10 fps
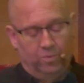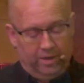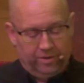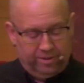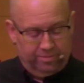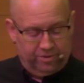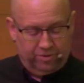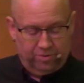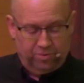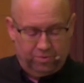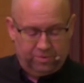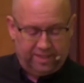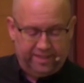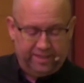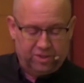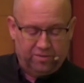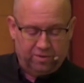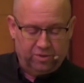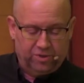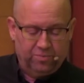welcome to today's
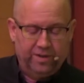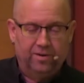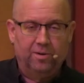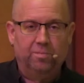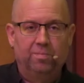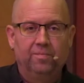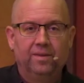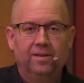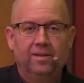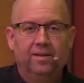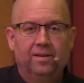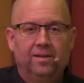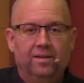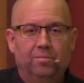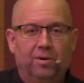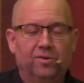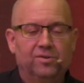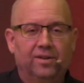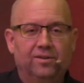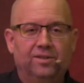devotion. We are in
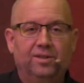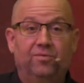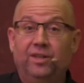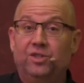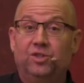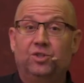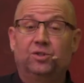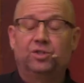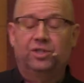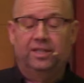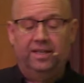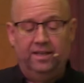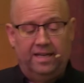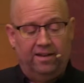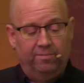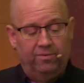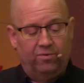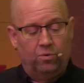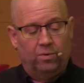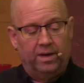Paul's letter to the Ephesian church today and have been
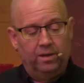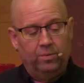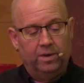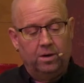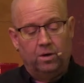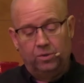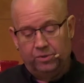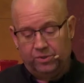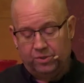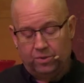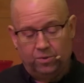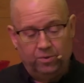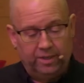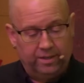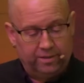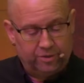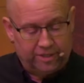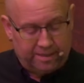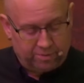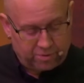for a while. We are also in
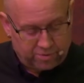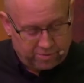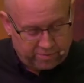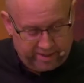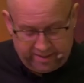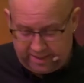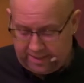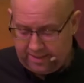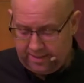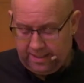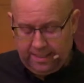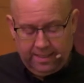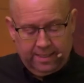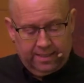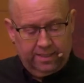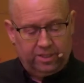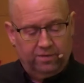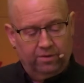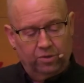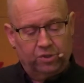chapter 3. This
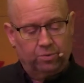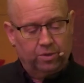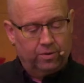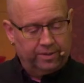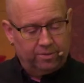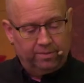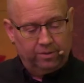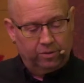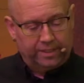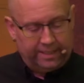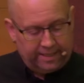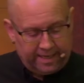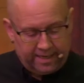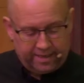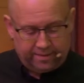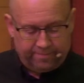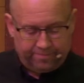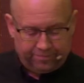devotion, we're going to be looking at